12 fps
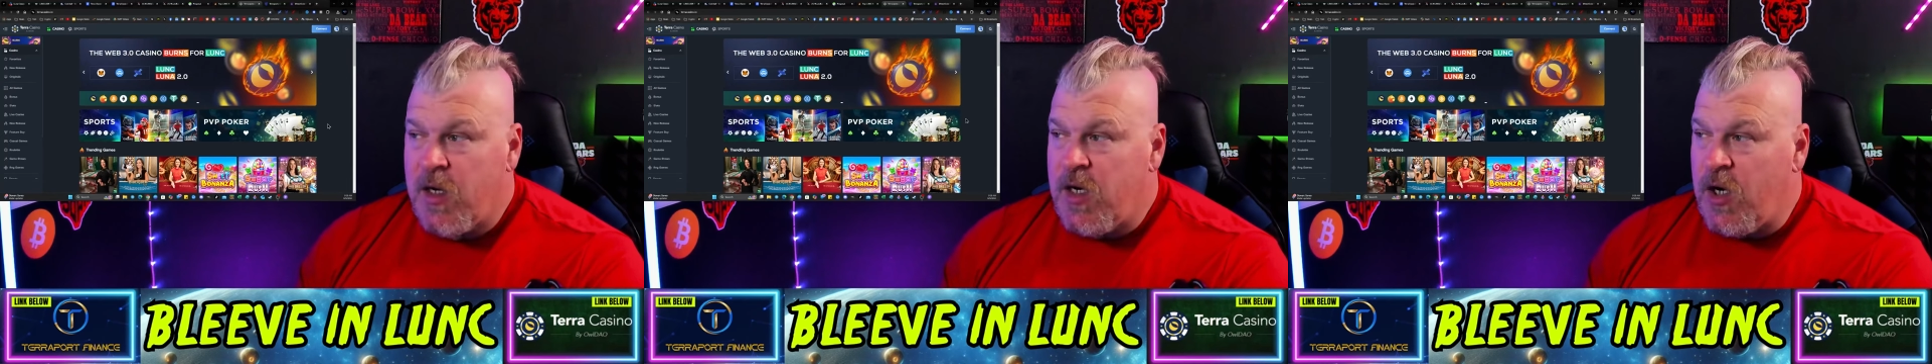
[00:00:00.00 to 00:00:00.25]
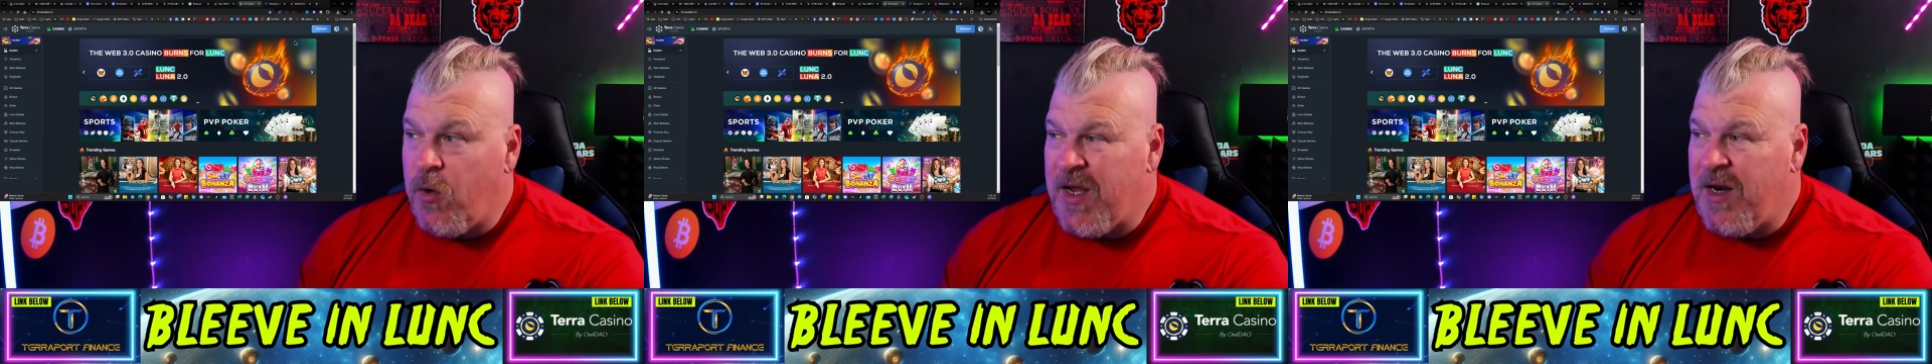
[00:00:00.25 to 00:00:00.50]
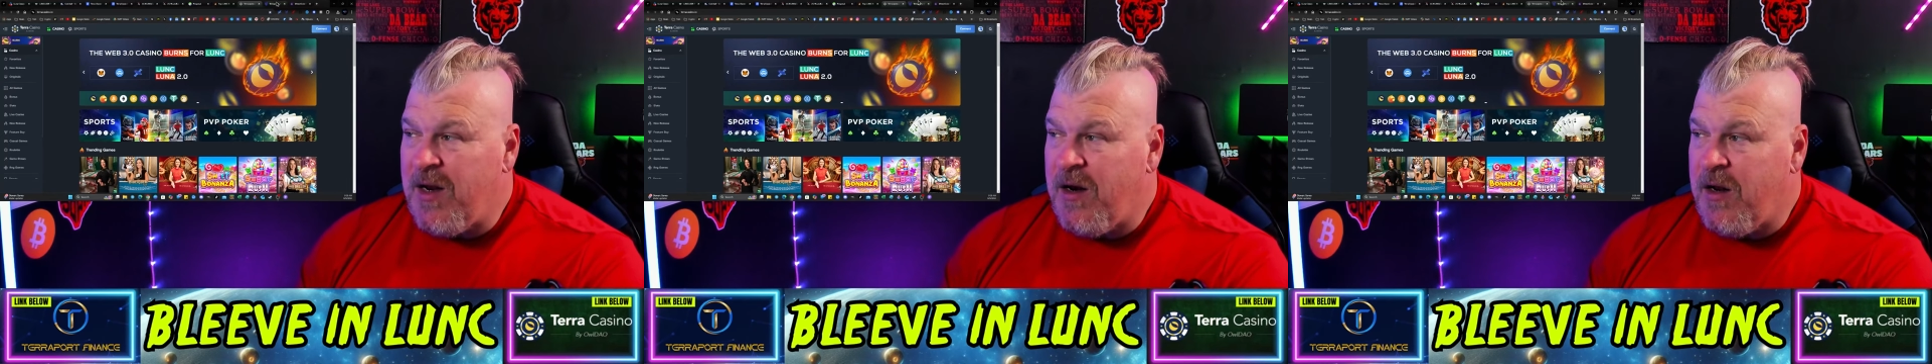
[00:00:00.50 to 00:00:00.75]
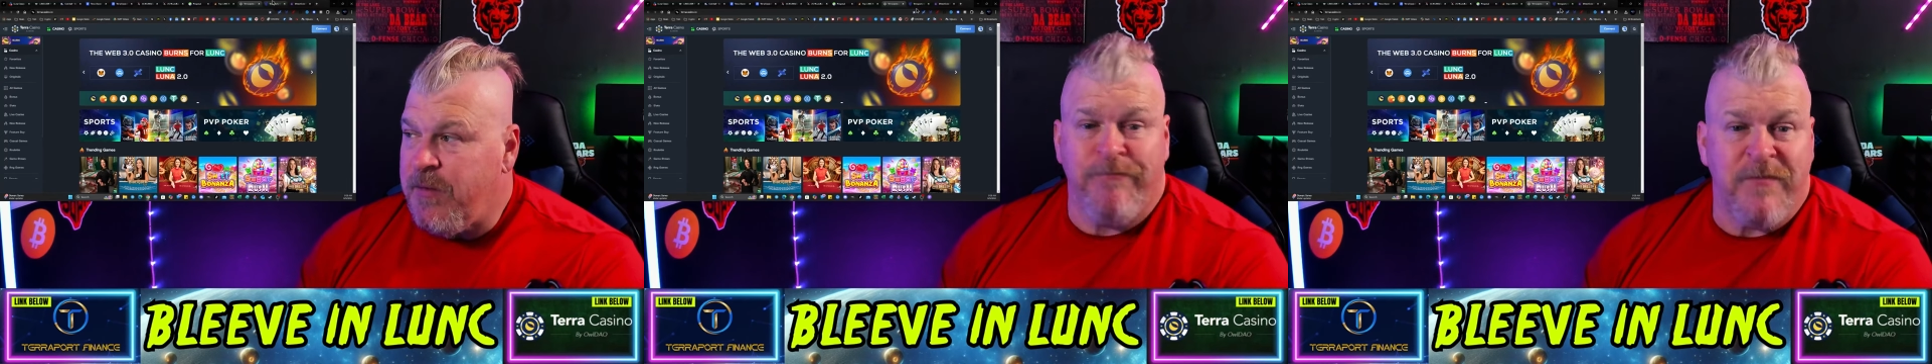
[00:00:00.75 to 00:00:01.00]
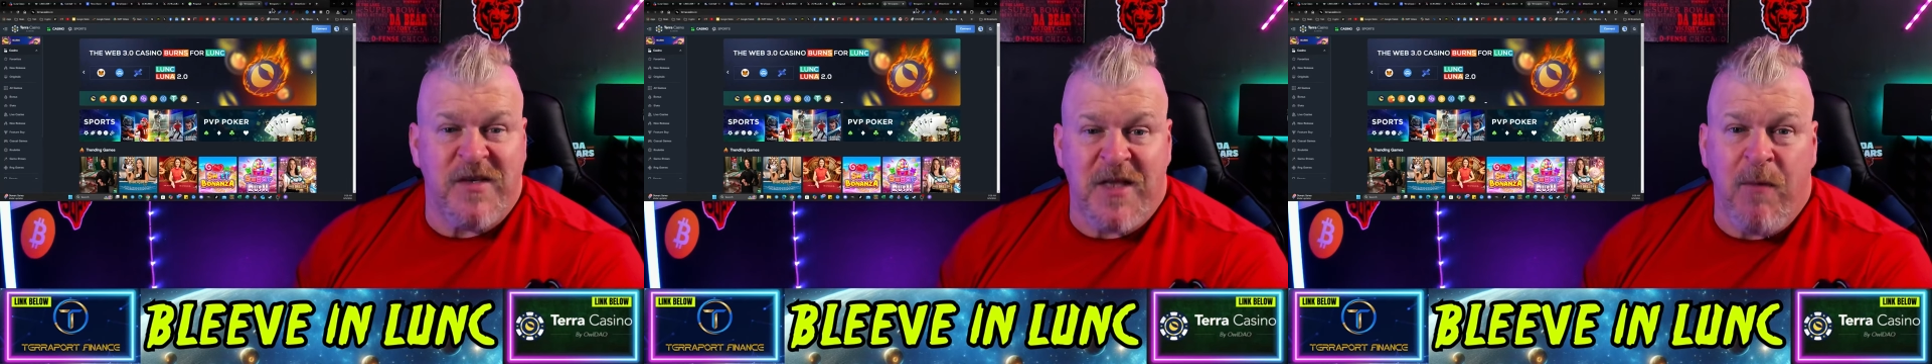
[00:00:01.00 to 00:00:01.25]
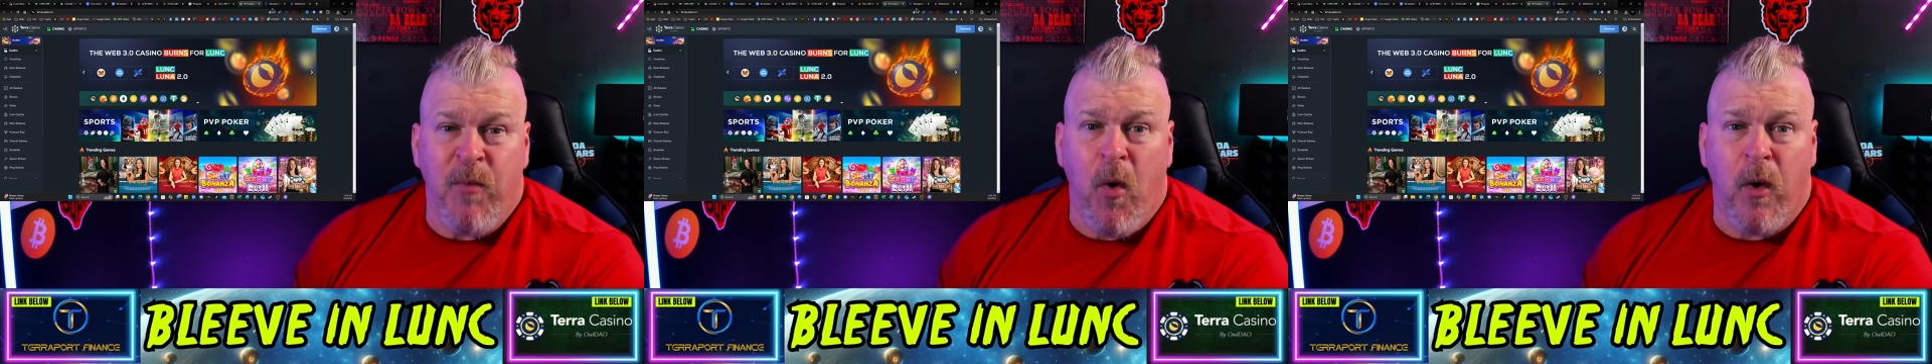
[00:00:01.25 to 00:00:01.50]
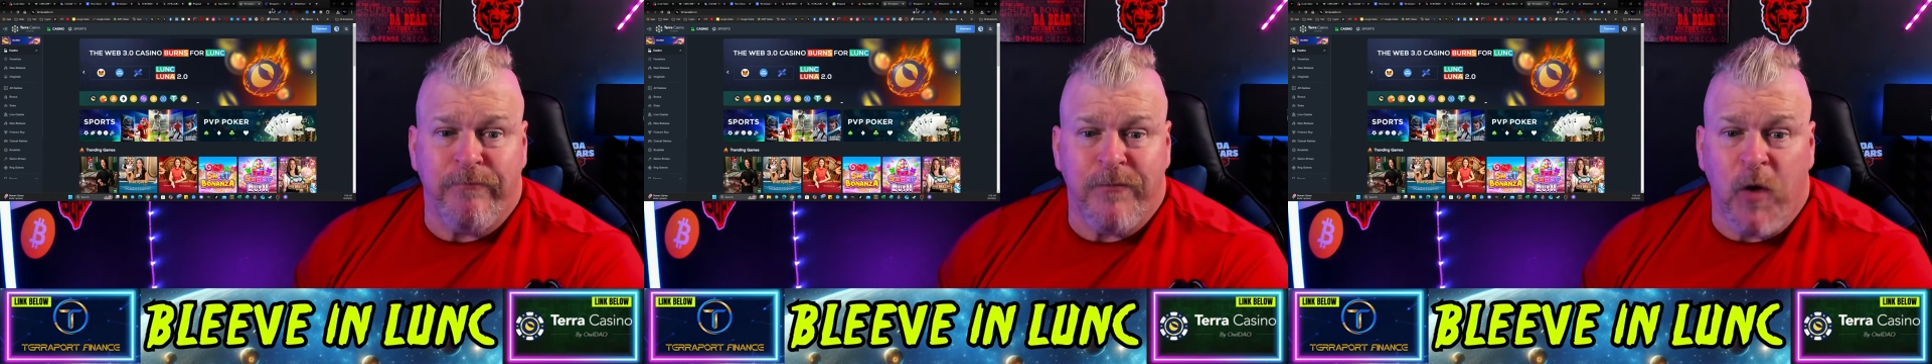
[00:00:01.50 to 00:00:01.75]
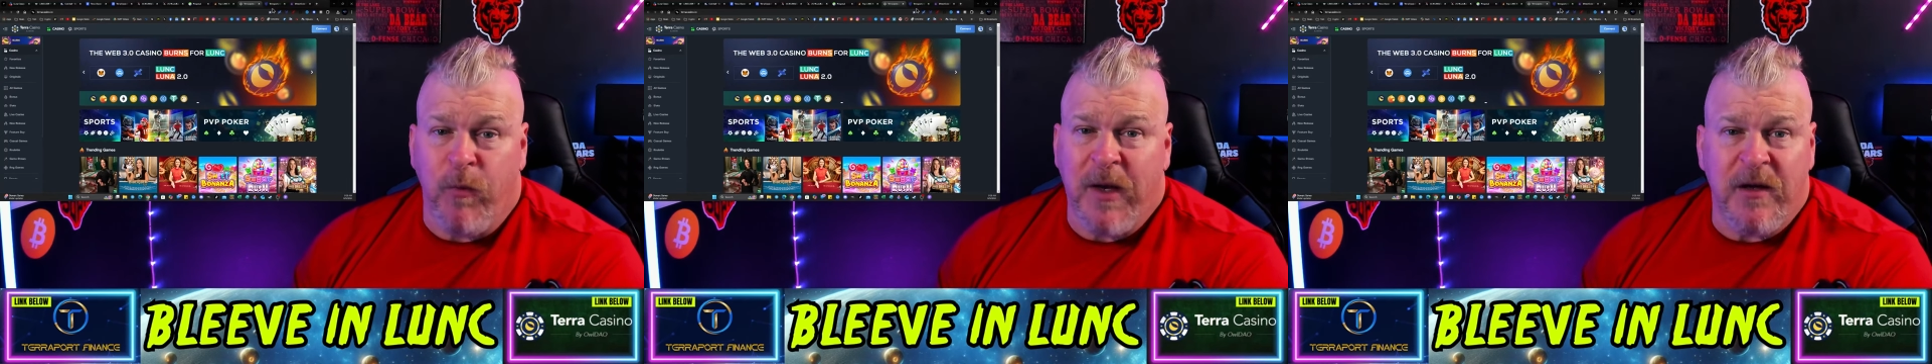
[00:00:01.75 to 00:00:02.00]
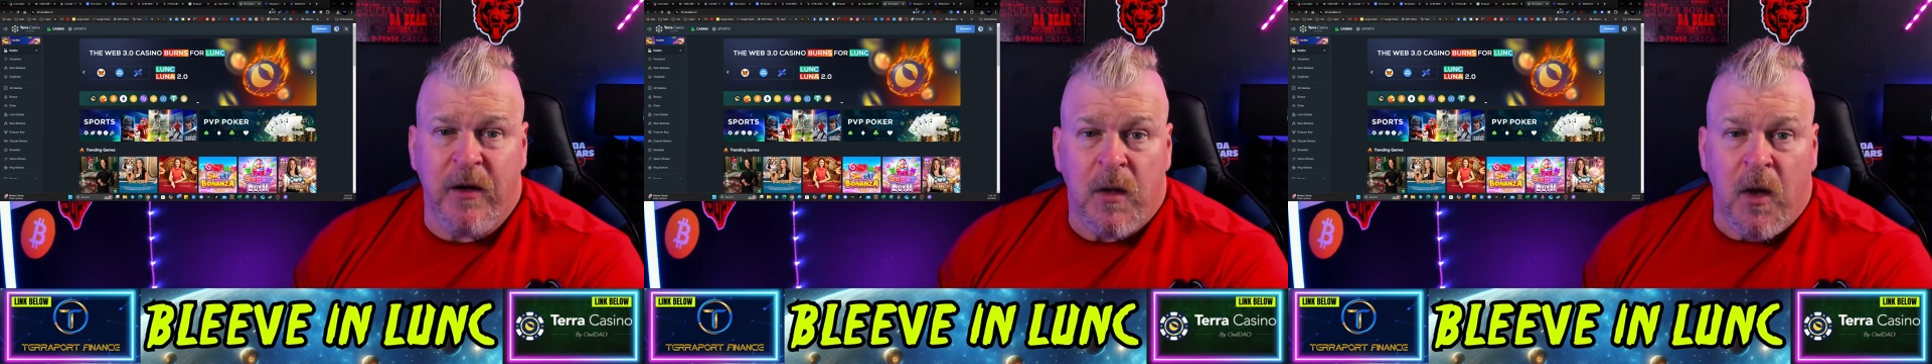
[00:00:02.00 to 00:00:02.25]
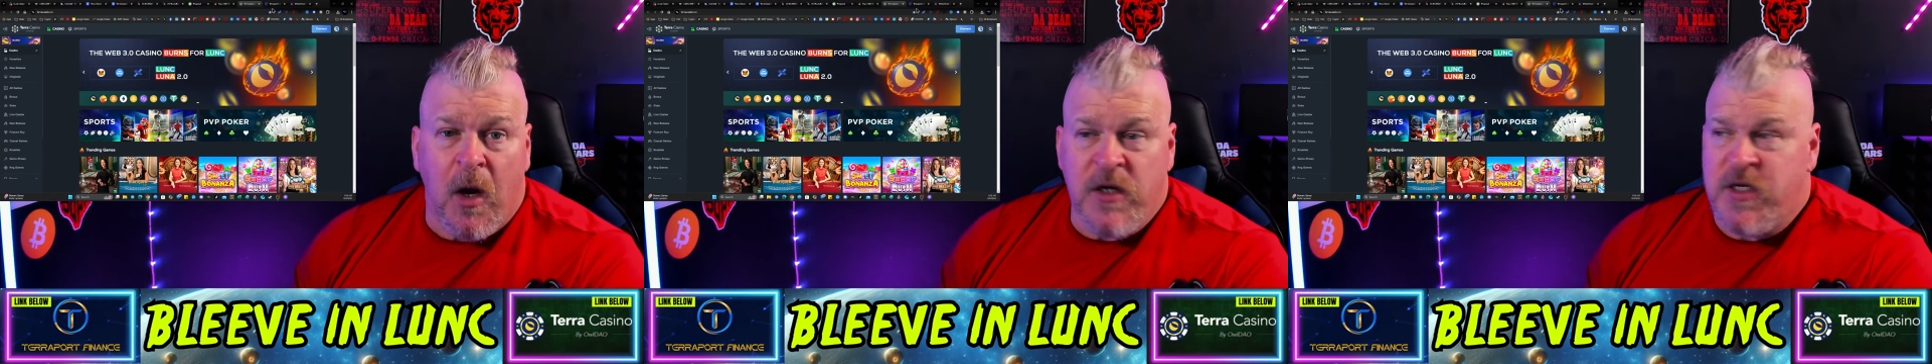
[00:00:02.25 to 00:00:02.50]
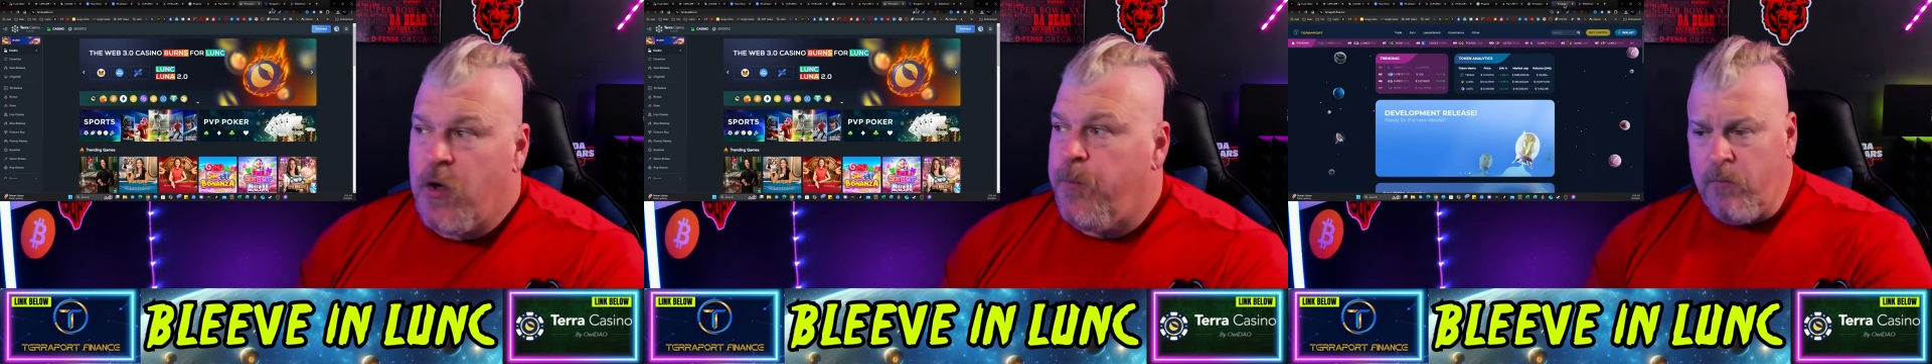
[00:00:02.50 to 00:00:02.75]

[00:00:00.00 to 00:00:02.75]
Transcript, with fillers: You don't want to get in on it? Stay poor. No big deal. Also,